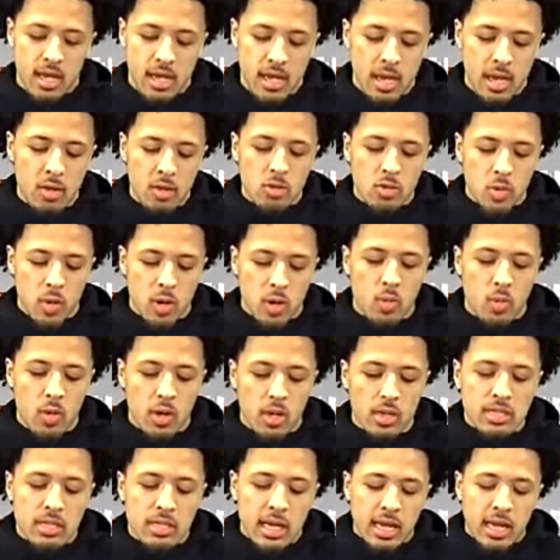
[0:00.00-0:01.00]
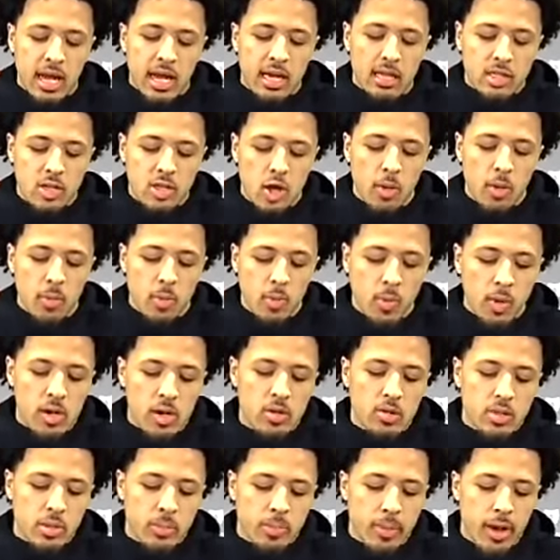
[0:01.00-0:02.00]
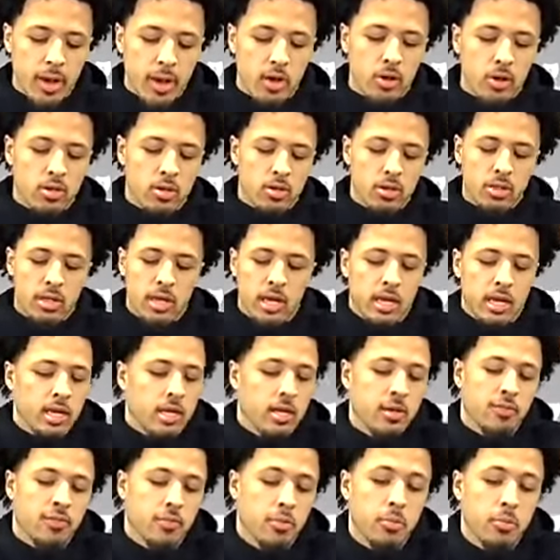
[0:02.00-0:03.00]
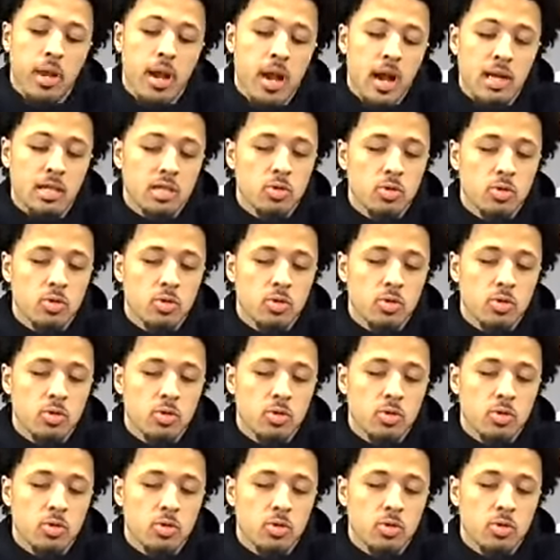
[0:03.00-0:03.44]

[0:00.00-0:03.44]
he was one of the ones that kind of told me what it was about. And then from there, I just